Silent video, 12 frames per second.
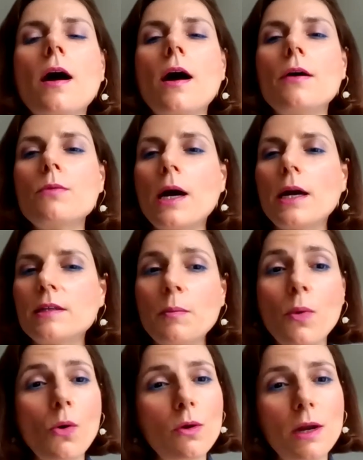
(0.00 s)
Right, a
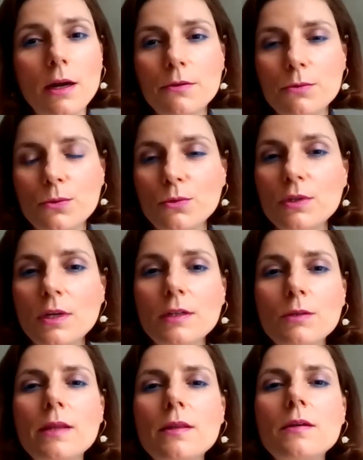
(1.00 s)
polar route,
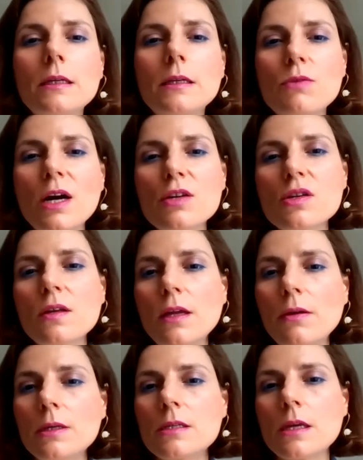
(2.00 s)
and whether in Russia
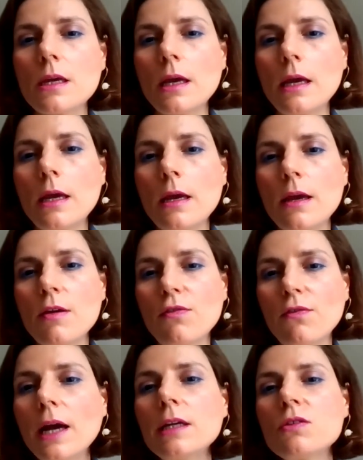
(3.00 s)
there is a
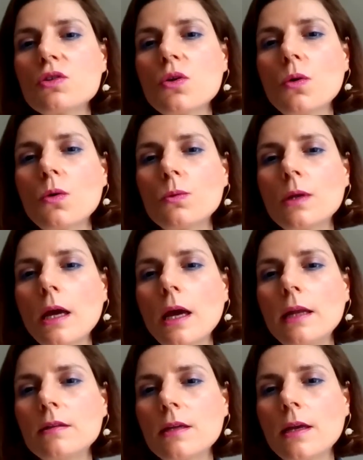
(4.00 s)
flying zone
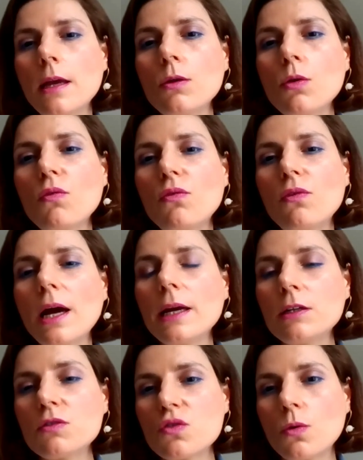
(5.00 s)
and a
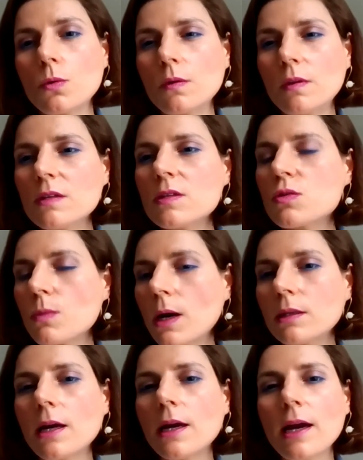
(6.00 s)
no-flying zone. This is
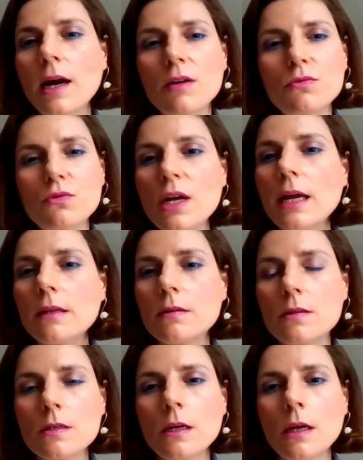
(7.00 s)
what I have read
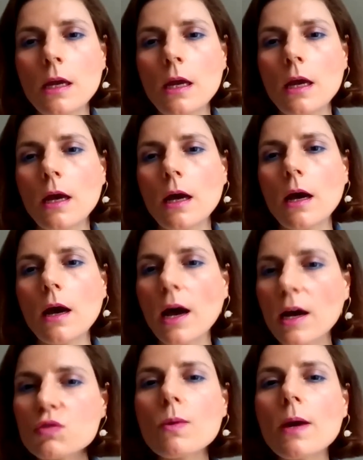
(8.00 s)

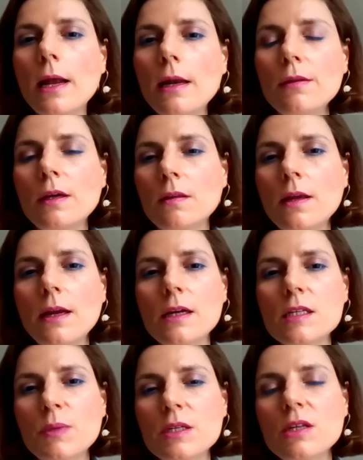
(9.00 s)
as well, that there are
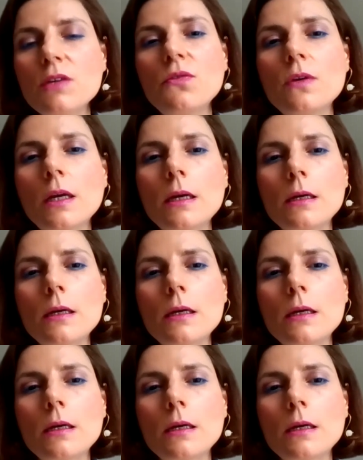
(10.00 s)
specific